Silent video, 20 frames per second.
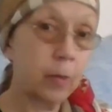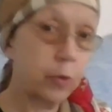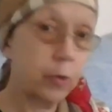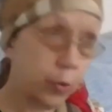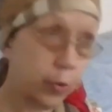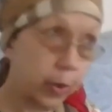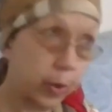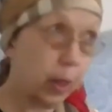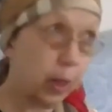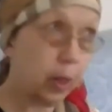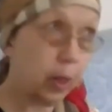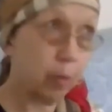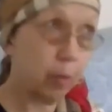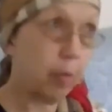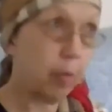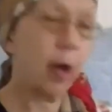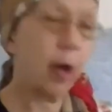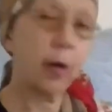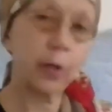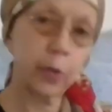Treating the
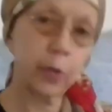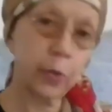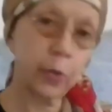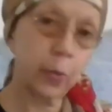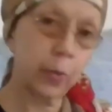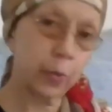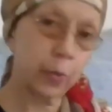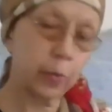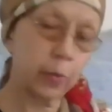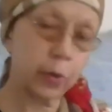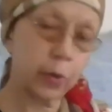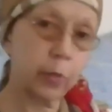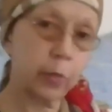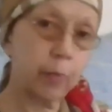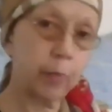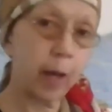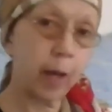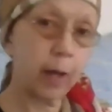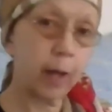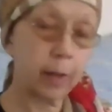parents with
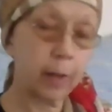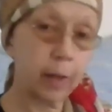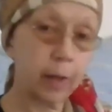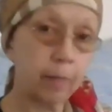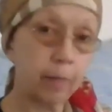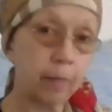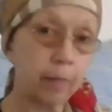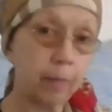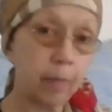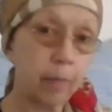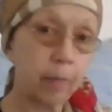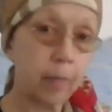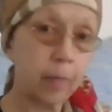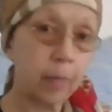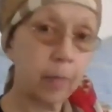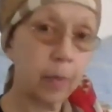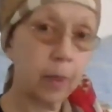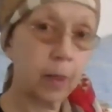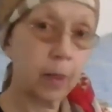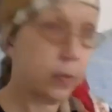respect.
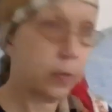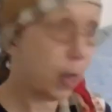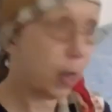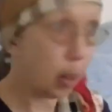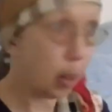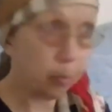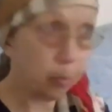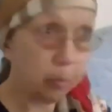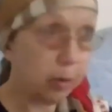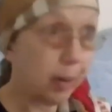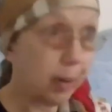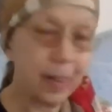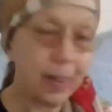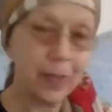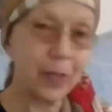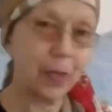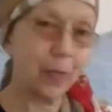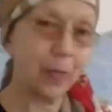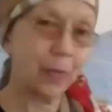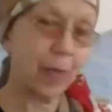Saying
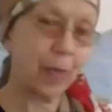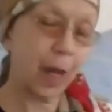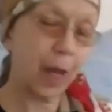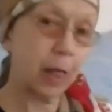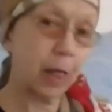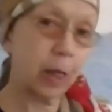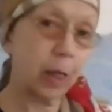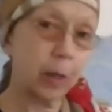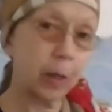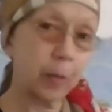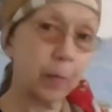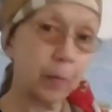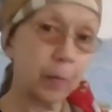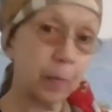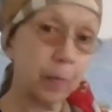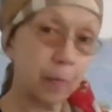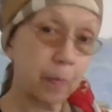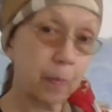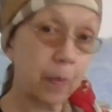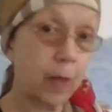please and thank you.
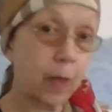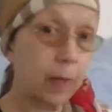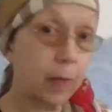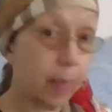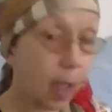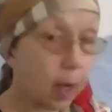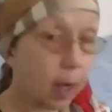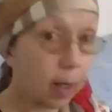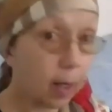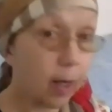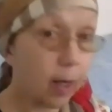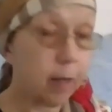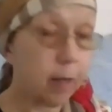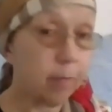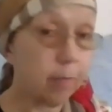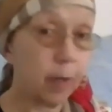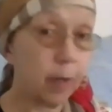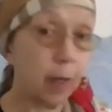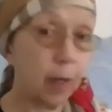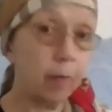That kind of
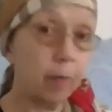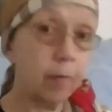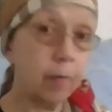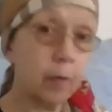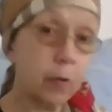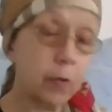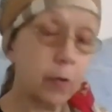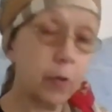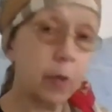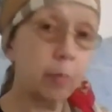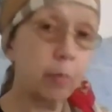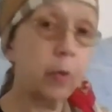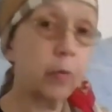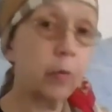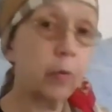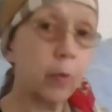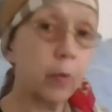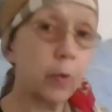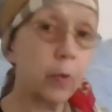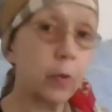thing. Simple
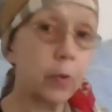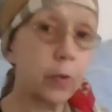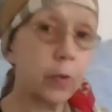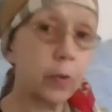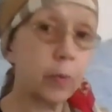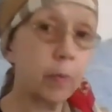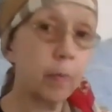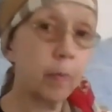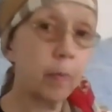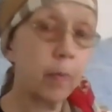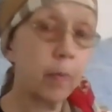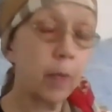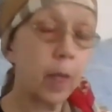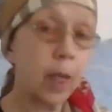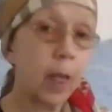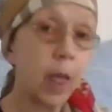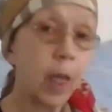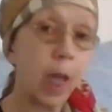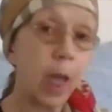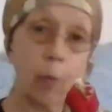rules.
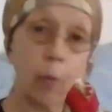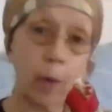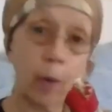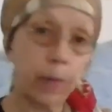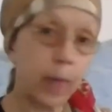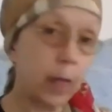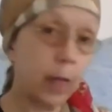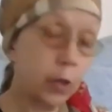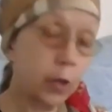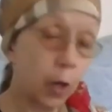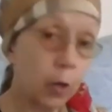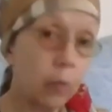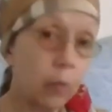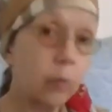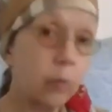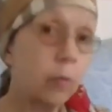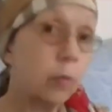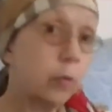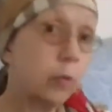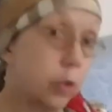And when they don't
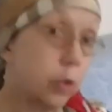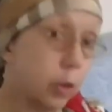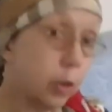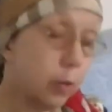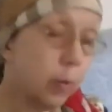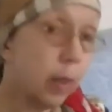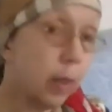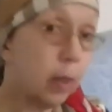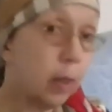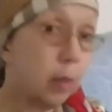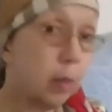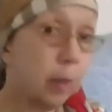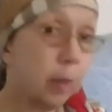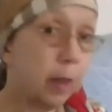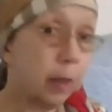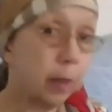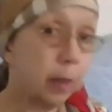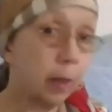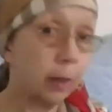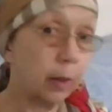do it
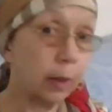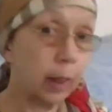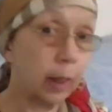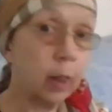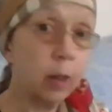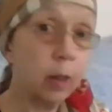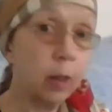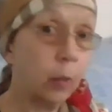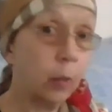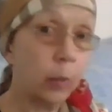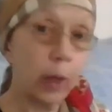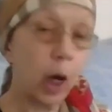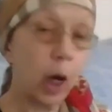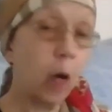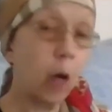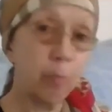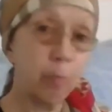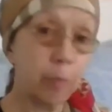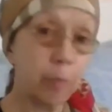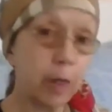immediately, we
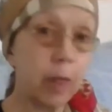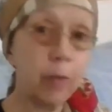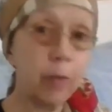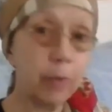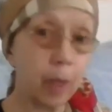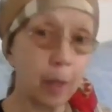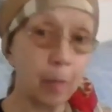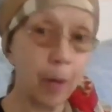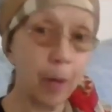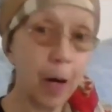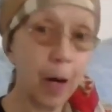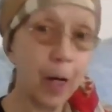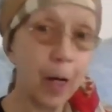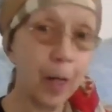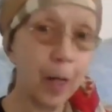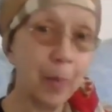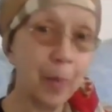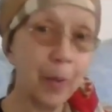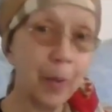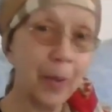don't beat them
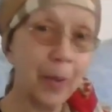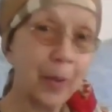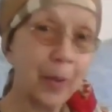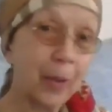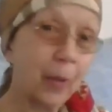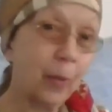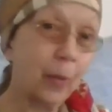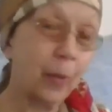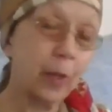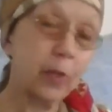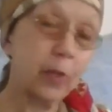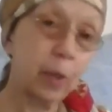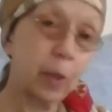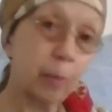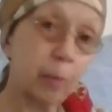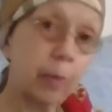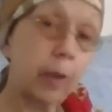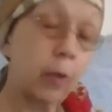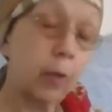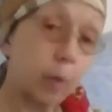up. We
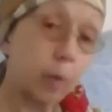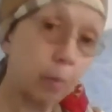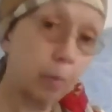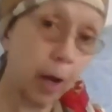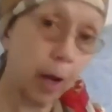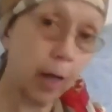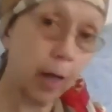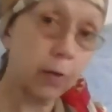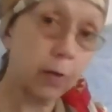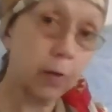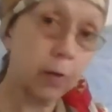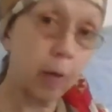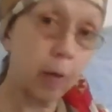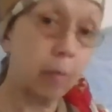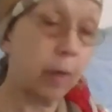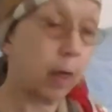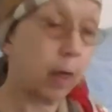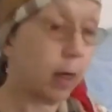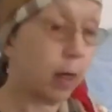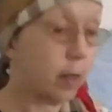simply remind them
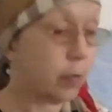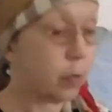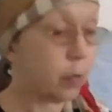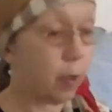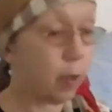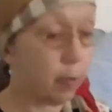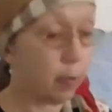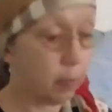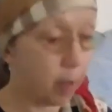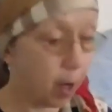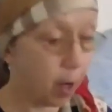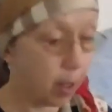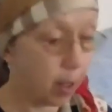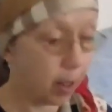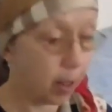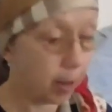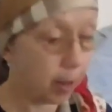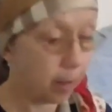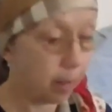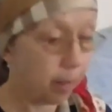because they're
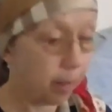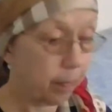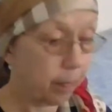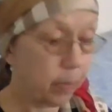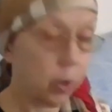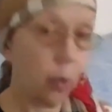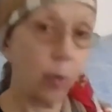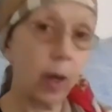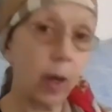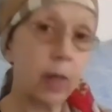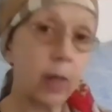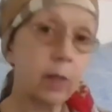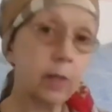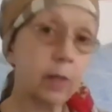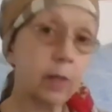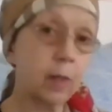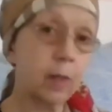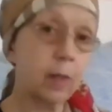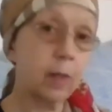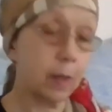young.
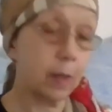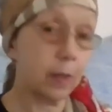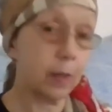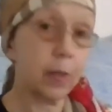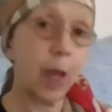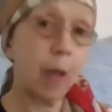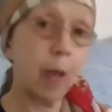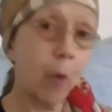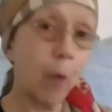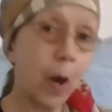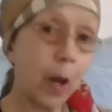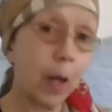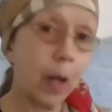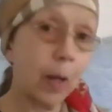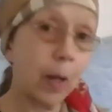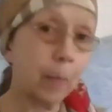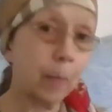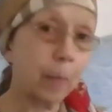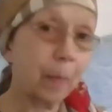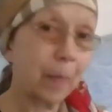The same
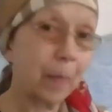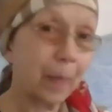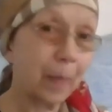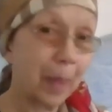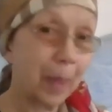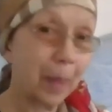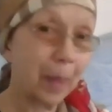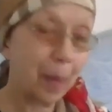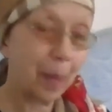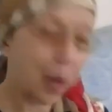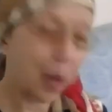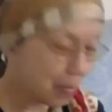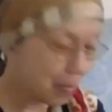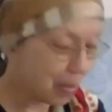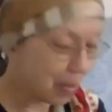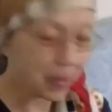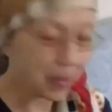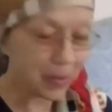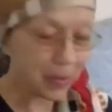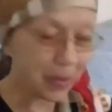way
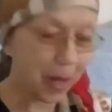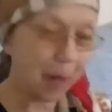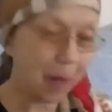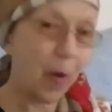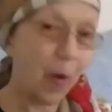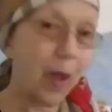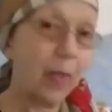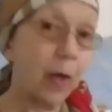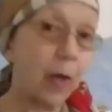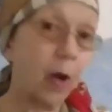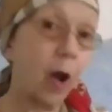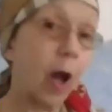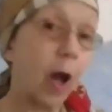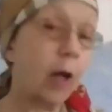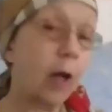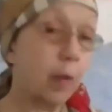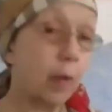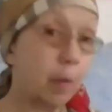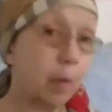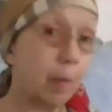that
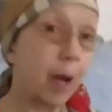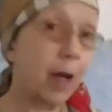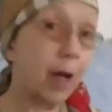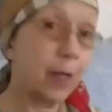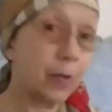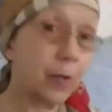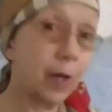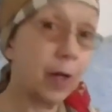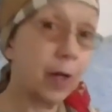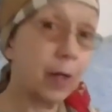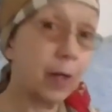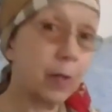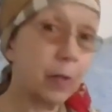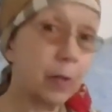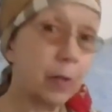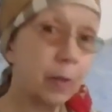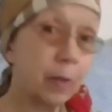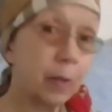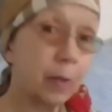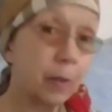God reminds us